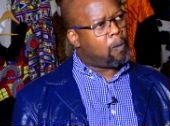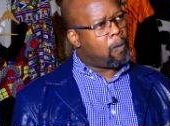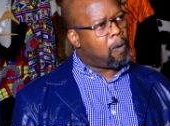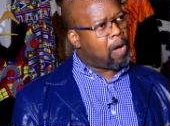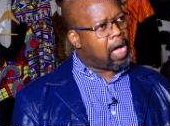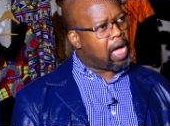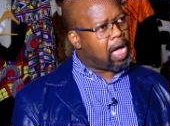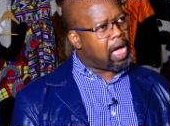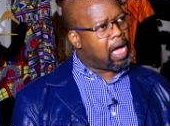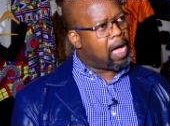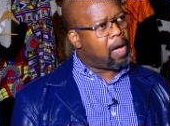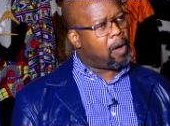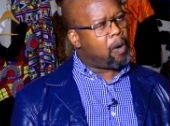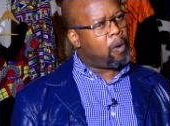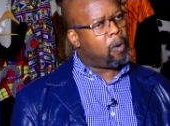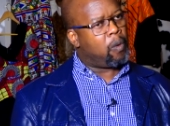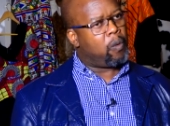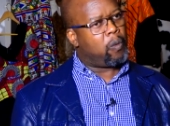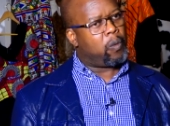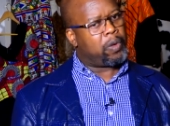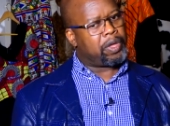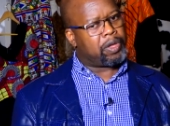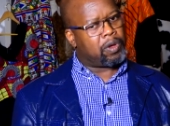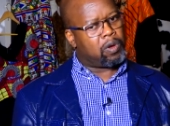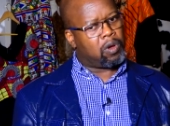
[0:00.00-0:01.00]
how
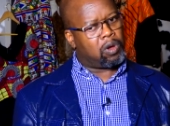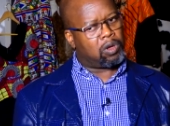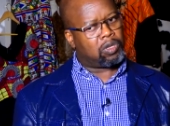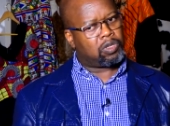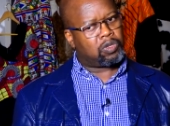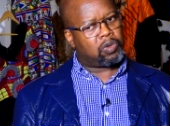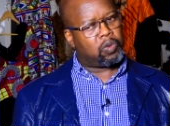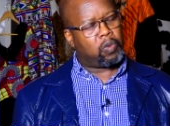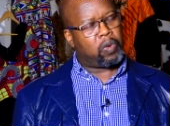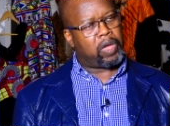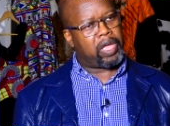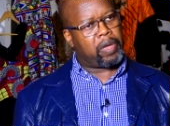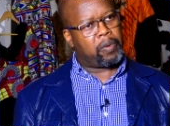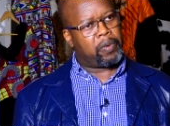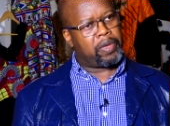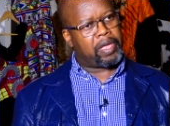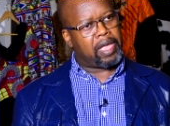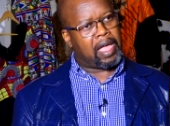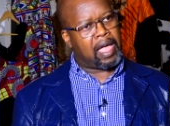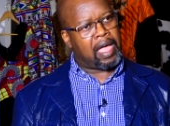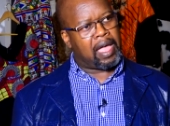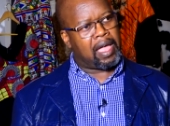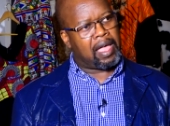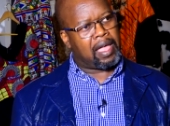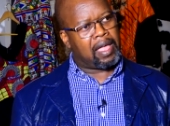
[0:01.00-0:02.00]
we got to where we
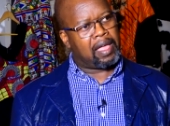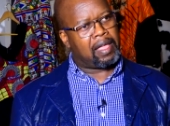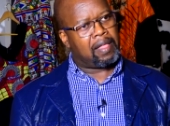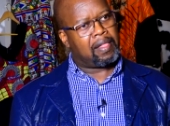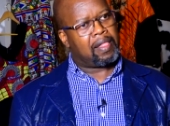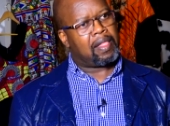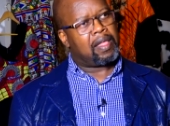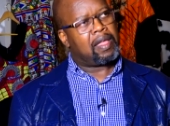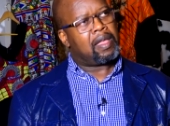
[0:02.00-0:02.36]
are,